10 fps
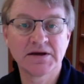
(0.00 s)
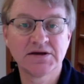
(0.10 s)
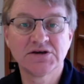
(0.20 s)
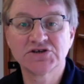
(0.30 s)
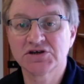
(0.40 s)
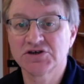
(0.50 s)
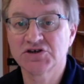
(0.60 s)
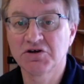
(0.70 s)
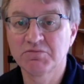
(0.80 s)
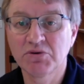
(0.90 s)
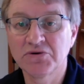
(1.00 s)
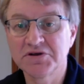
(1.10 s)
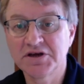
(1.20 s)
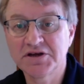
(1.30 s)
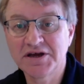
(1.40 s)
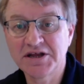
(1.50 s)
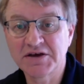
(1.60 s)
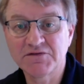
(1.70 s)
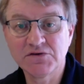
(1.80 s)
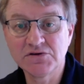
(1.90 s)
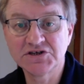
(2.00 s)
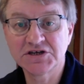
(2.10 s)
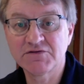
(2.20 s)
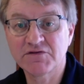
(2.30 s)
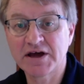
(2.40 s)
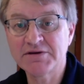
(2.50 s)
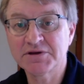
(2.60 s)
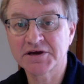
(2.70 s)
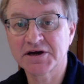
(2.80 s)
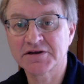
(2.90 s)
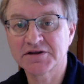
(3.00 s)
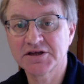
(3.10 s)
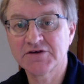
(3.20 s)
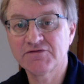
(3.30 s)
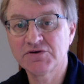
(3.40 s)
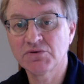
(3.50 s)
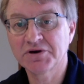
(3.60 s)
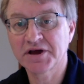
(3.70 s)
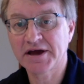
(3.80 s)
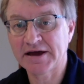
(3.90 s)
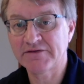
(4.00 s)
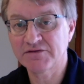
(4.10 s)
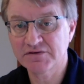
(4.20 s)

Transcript: So there's no point in eating foods that inflame the gut if you want to have,